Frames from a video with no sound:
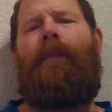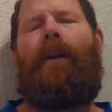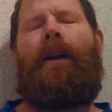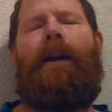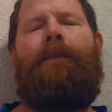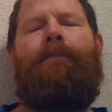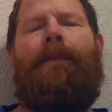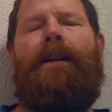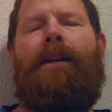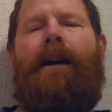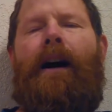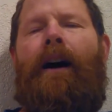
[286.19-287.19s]
Okay.
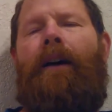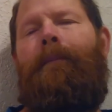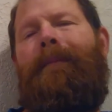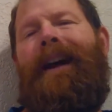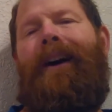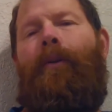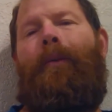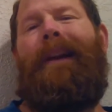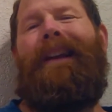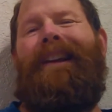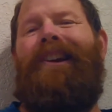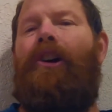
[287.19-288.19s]
Now
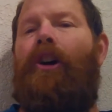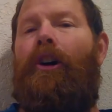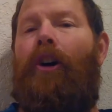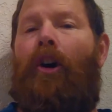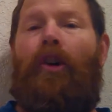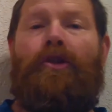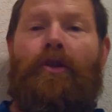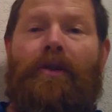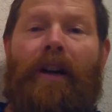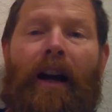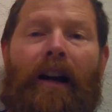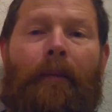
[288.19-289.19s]
we could also
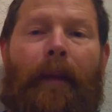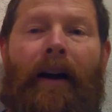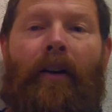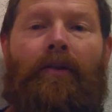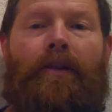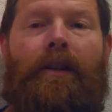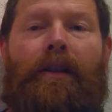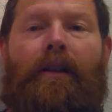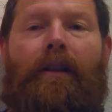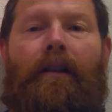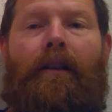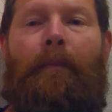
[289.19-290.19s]
talk about
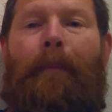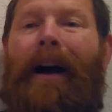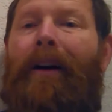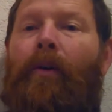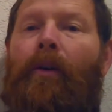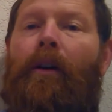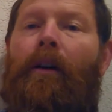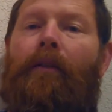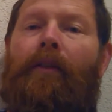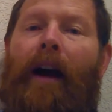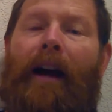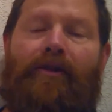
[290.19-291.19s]
the power
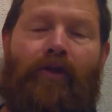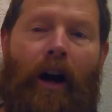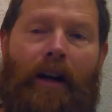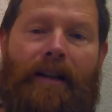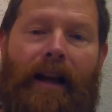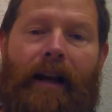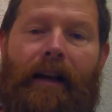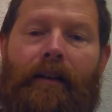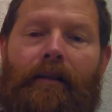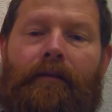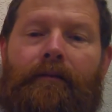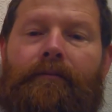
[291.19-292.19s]
of the hydroxide,
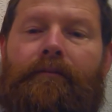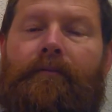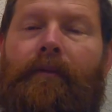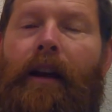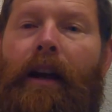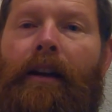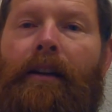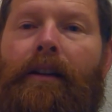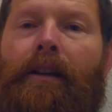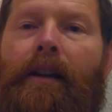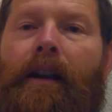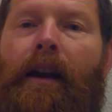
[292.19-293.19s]
okay,
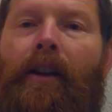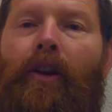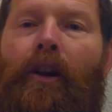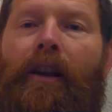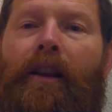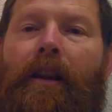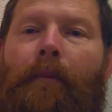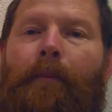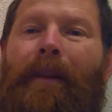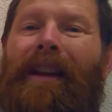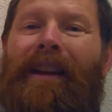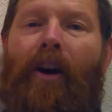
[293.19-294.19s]
and look at the
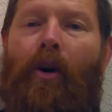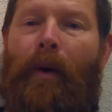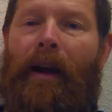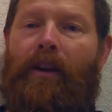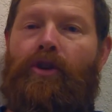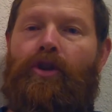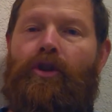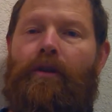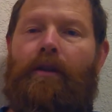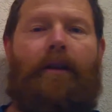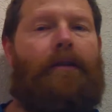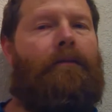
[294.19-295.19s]
POH,
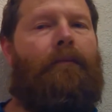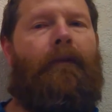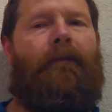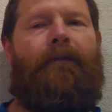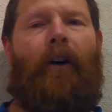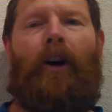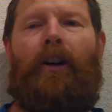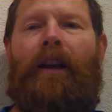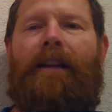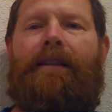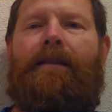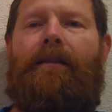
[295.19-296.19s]
far
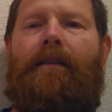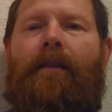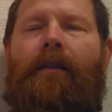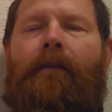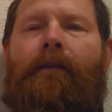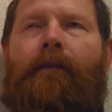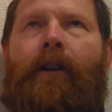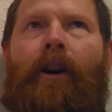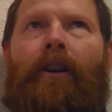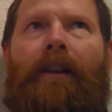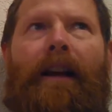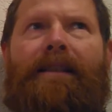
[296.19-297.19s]

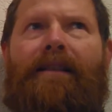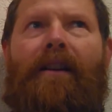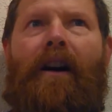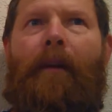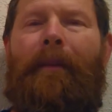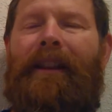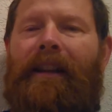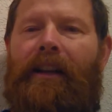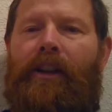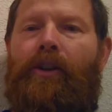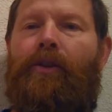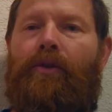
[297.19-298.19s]
less commonly
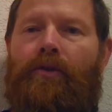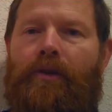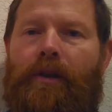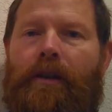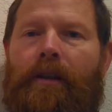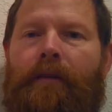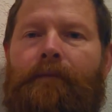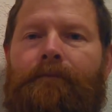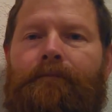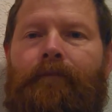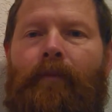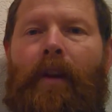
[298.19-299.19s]
used,
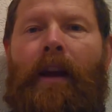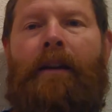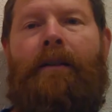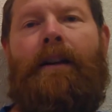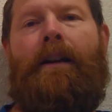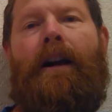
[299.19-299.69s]
okay.